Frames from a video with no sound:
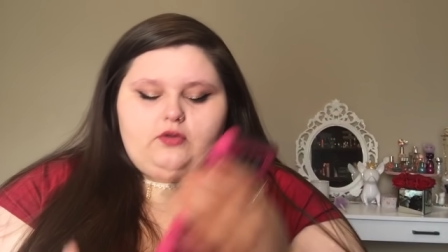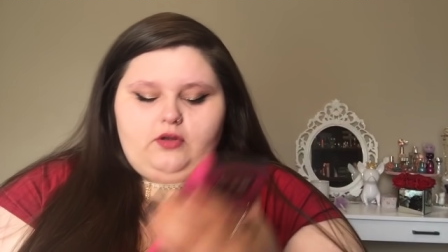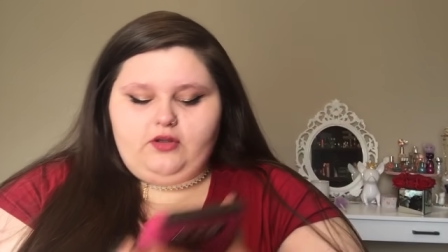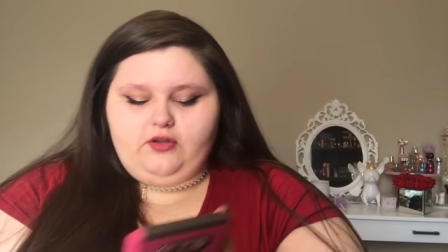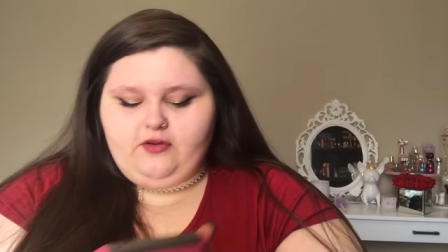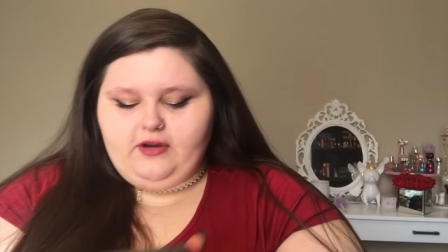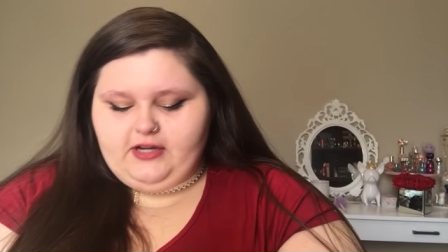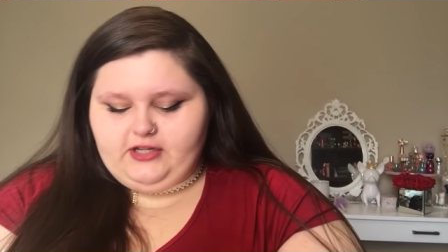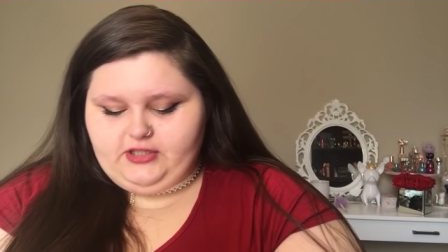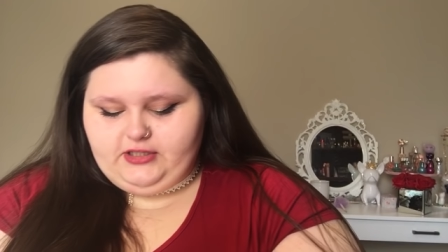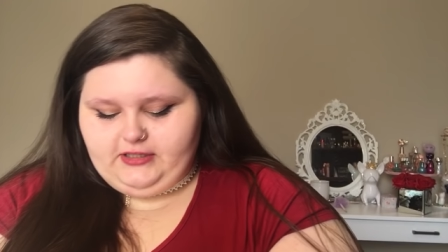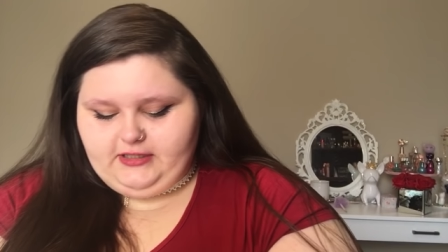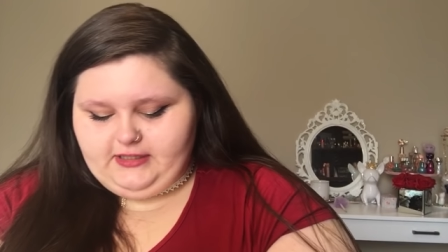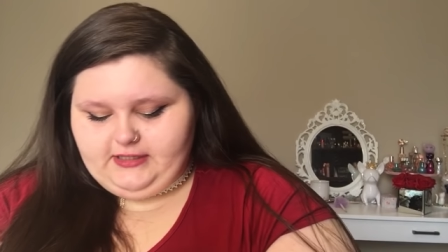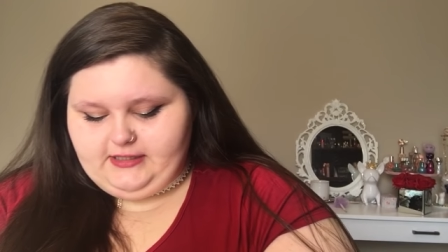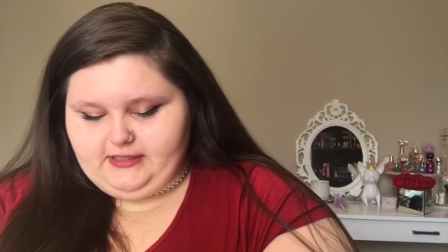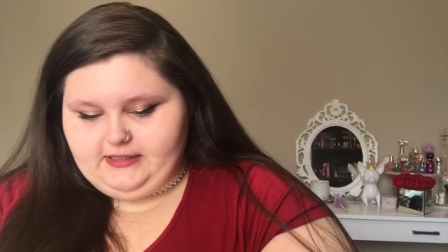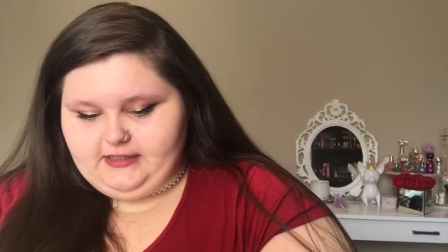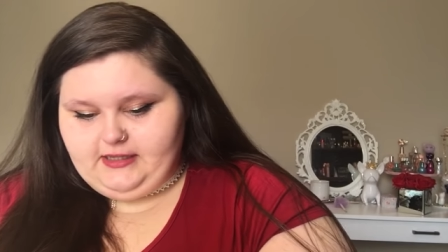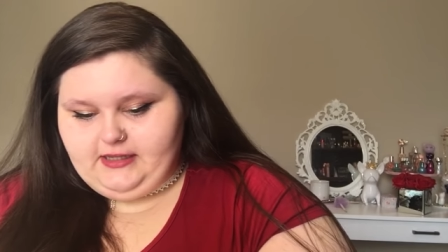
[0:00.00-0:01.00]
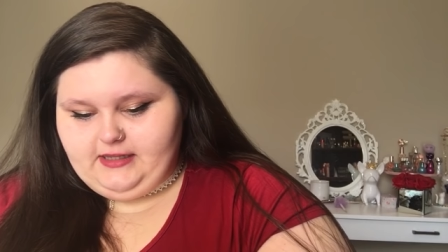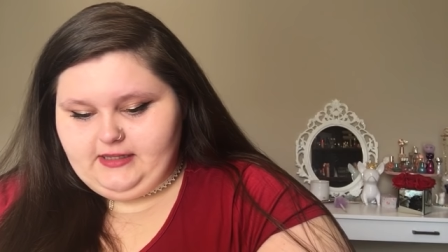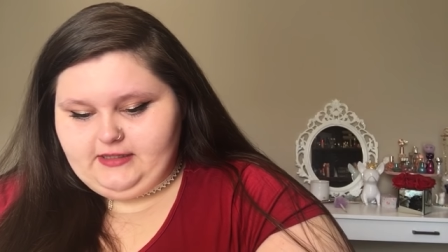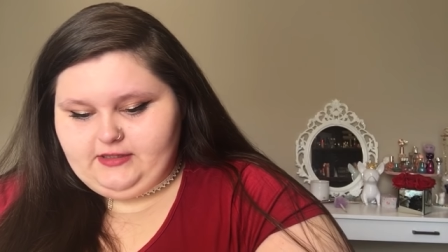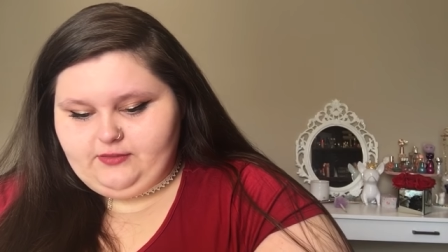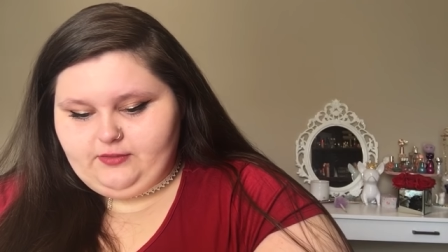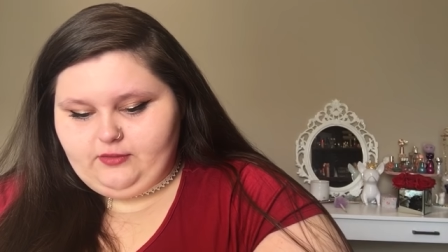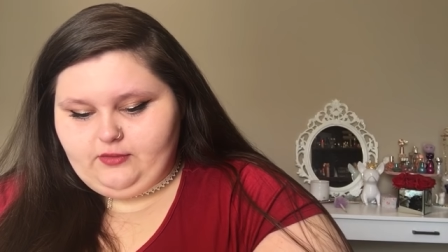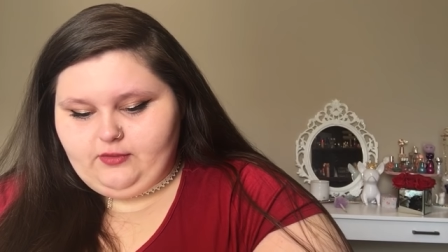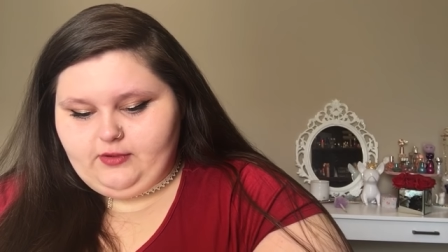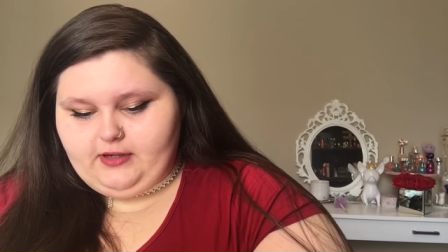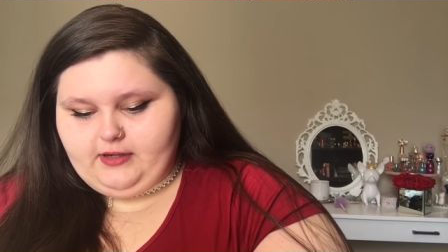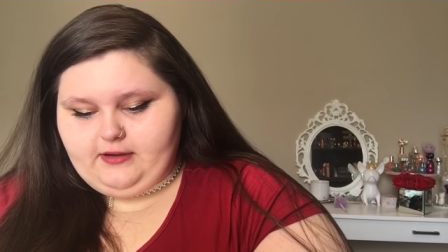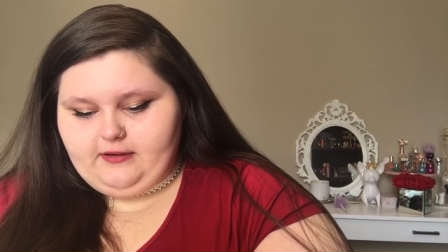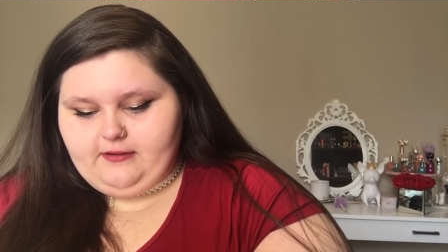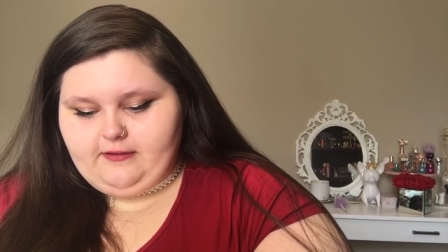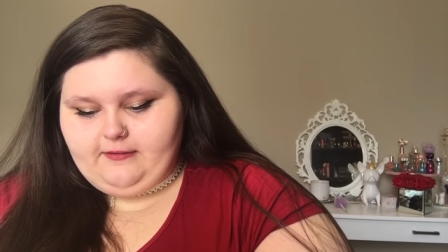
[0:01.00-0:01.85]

you guys should listen to this real quick.